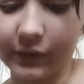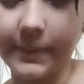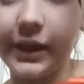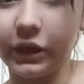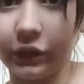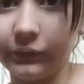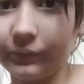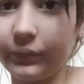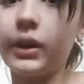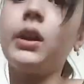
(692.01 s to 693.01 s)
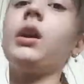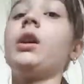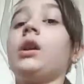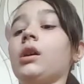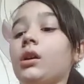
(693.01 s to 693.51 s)
speaker,
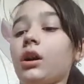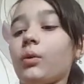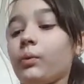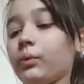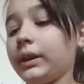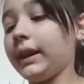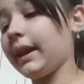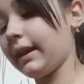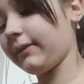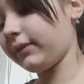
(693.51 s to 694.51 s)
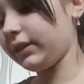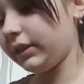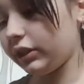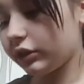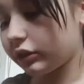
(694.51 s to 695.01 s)
we have
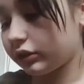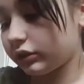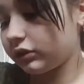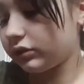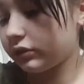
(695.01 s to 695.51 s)
in here